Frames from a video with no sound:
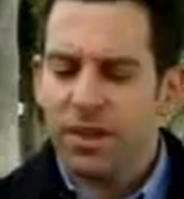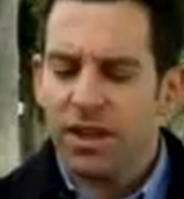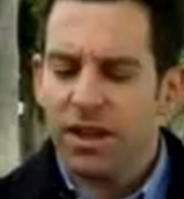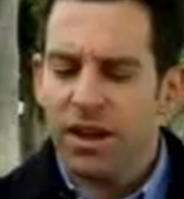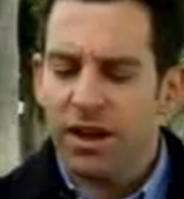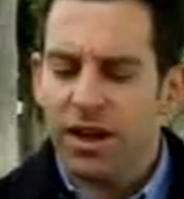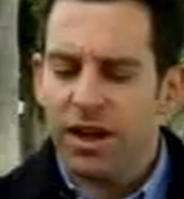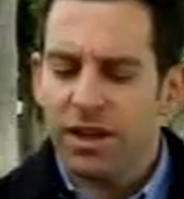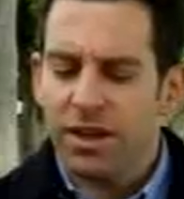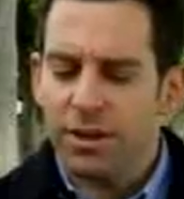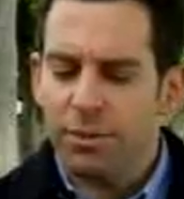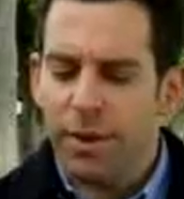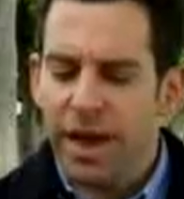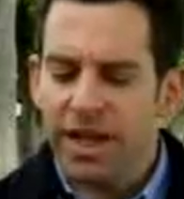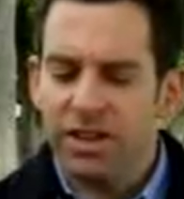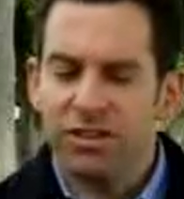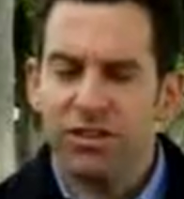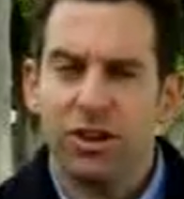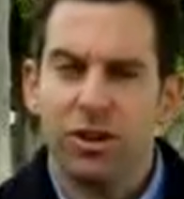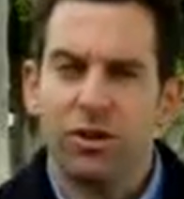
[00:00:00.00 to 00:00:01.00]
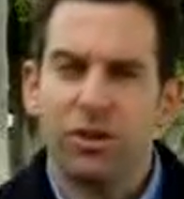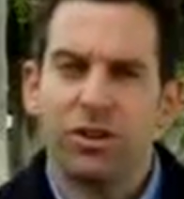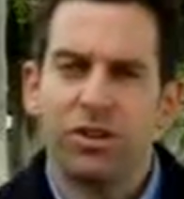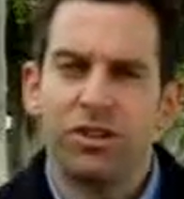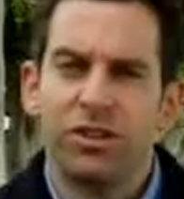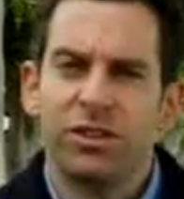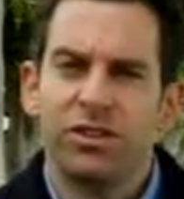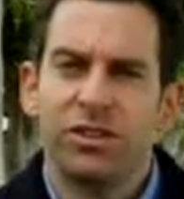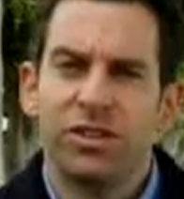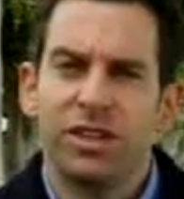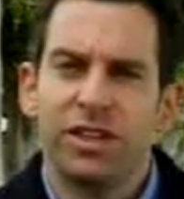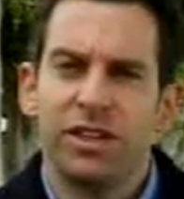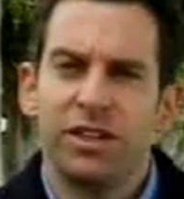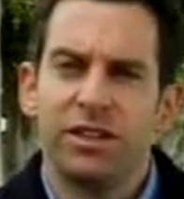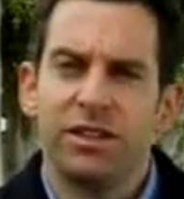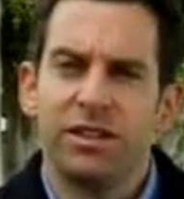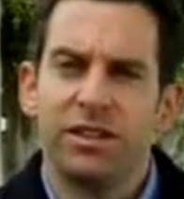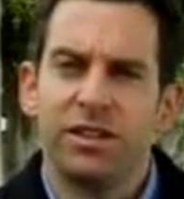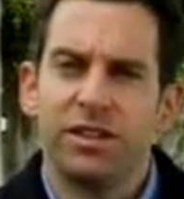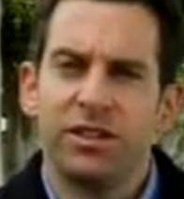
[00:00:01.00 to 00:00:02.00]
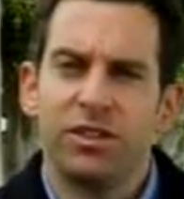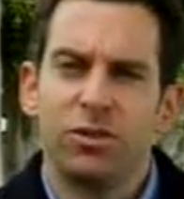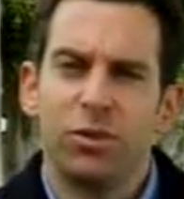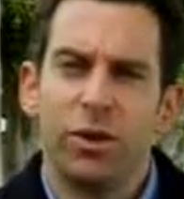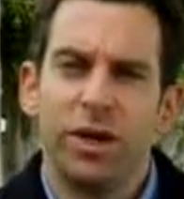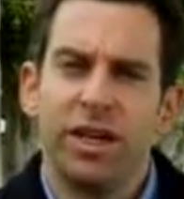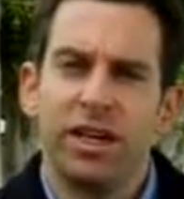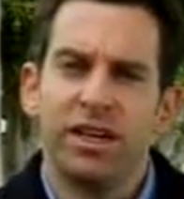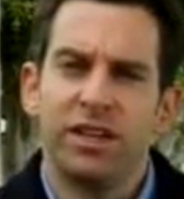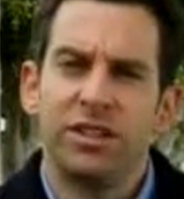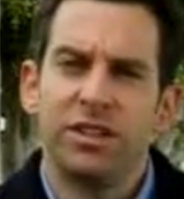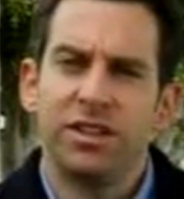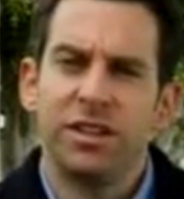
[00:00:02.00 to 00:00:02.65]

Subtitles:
the best donors, the Swedes